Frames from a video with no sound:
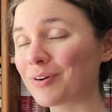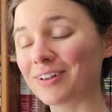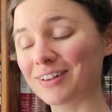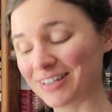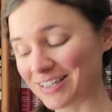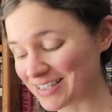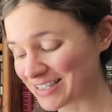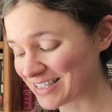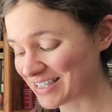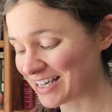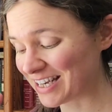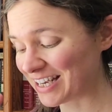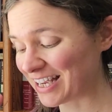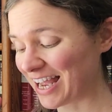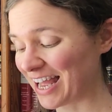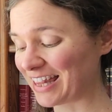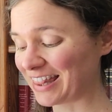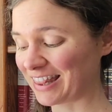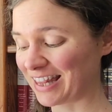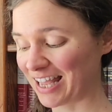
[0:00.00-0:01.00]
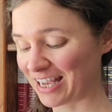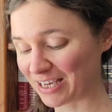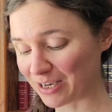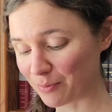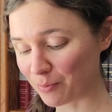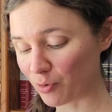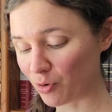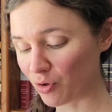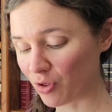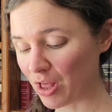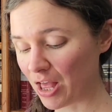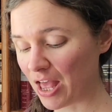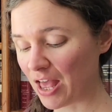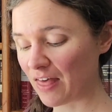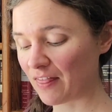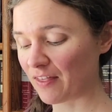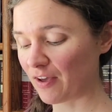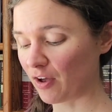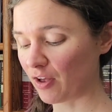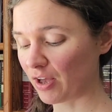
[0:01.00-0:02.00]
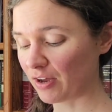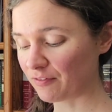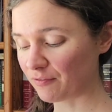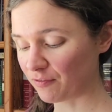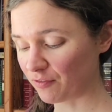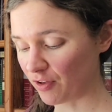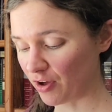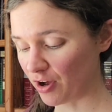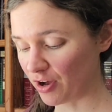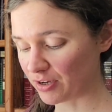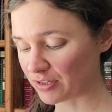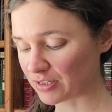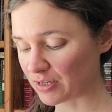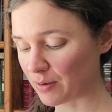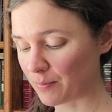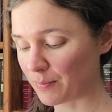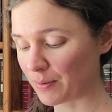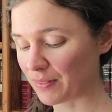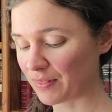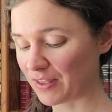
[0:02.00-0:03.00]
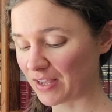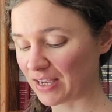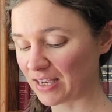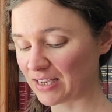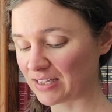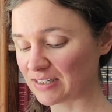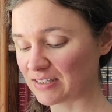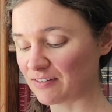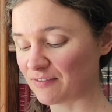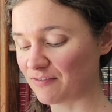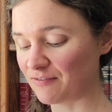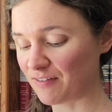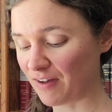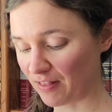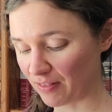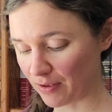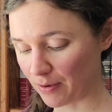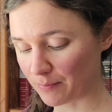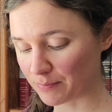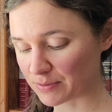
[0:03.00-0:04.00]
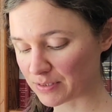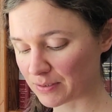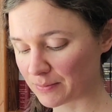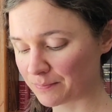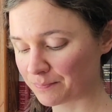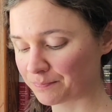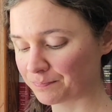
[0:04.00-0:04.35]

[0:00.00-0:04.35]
realistic and likable. They all had flaws, but they developed.